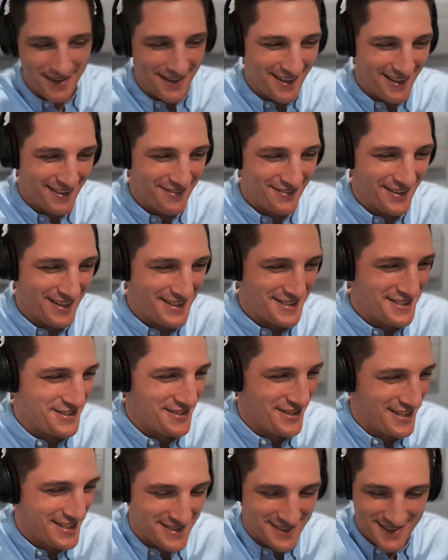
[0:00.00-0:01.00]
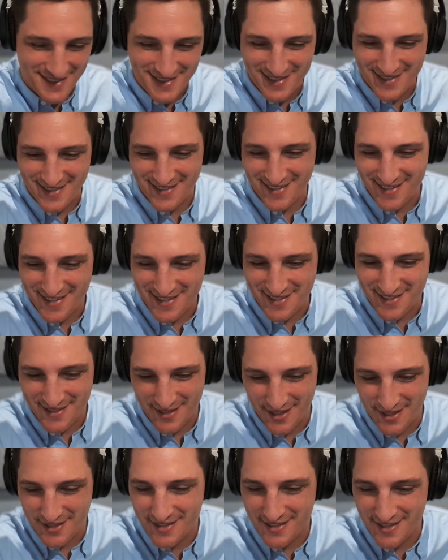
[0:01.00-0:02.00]
in fancy dress. This is
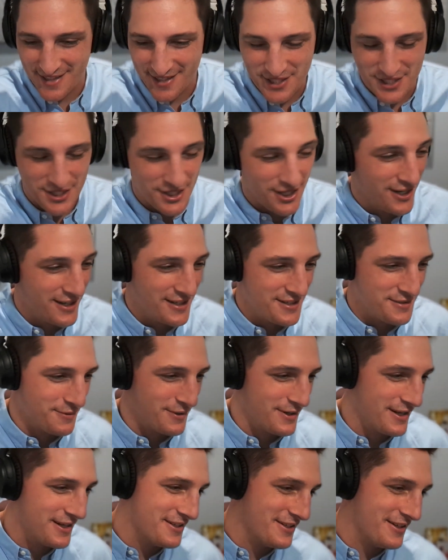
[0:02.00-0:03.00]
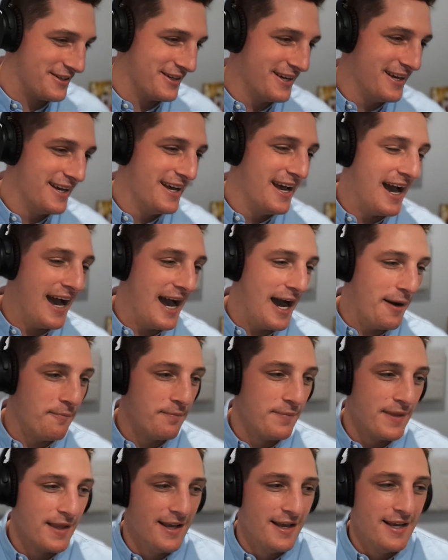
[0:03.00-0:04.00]
a shirt is what I
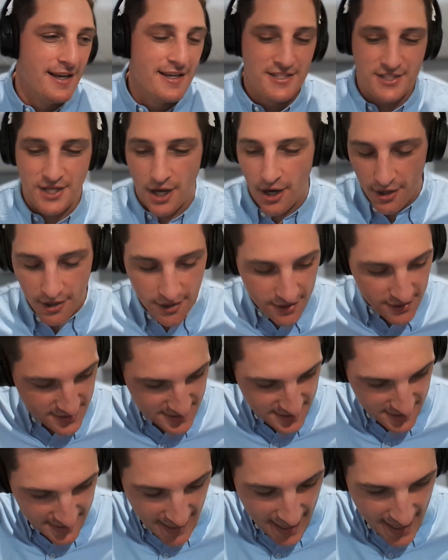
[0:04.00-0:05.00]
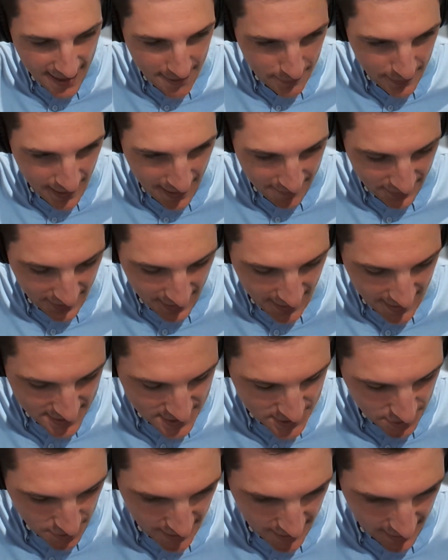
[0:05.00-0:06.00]
do. So today we have a
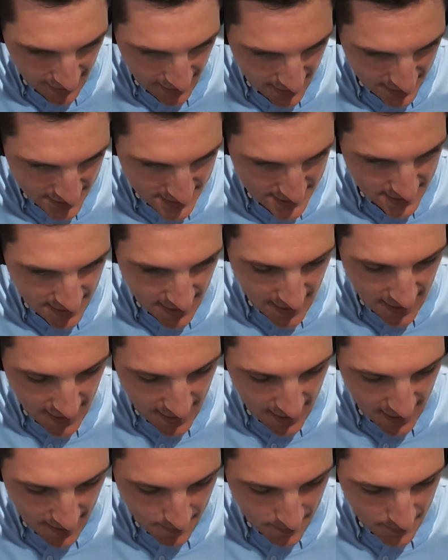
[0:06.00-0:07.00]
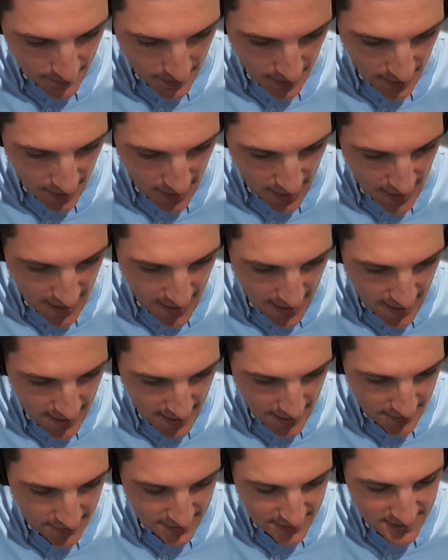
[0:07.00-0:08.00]
guest joining us.
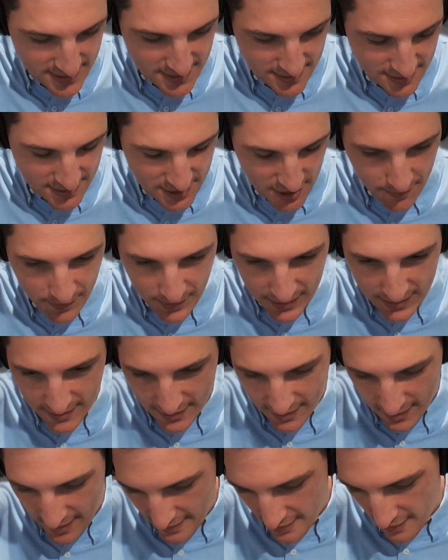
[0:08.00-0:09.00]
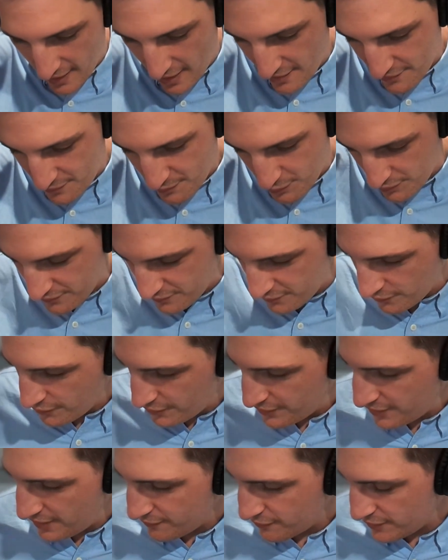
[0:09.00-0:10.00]
I This is a topic that like I've put
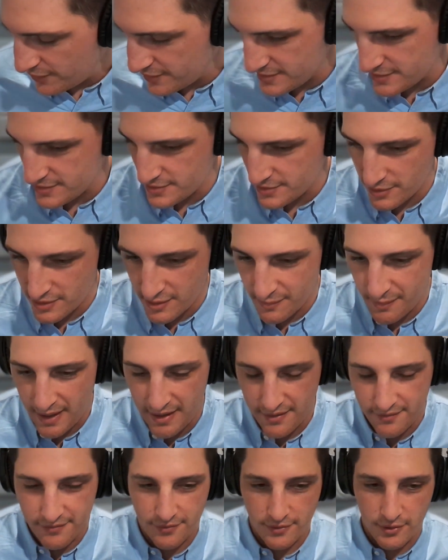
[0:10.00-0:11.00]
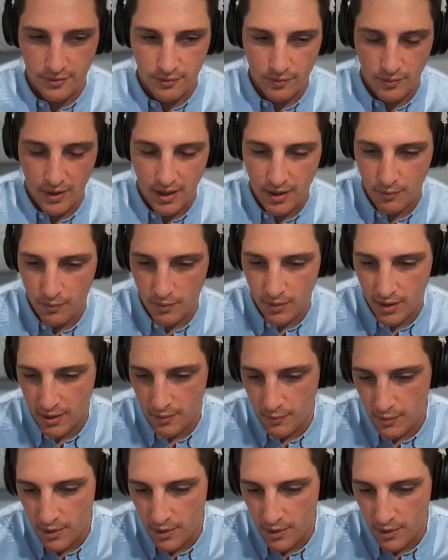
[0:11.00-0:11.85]
forward and I've wanted to talk about for a